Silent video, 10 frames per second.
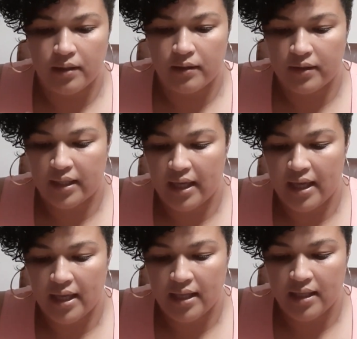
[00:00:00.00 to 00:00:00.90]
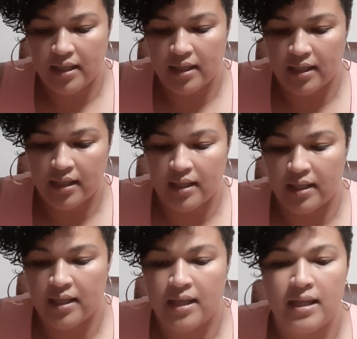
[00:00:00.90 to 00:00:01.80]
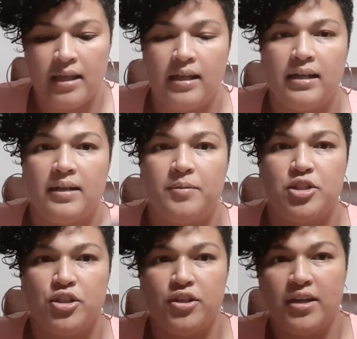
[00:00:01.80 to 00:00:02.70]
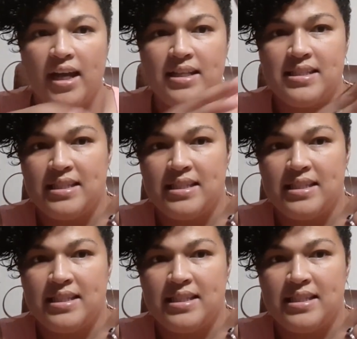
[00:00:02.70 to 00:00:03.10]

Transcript: okay, let me show you guys.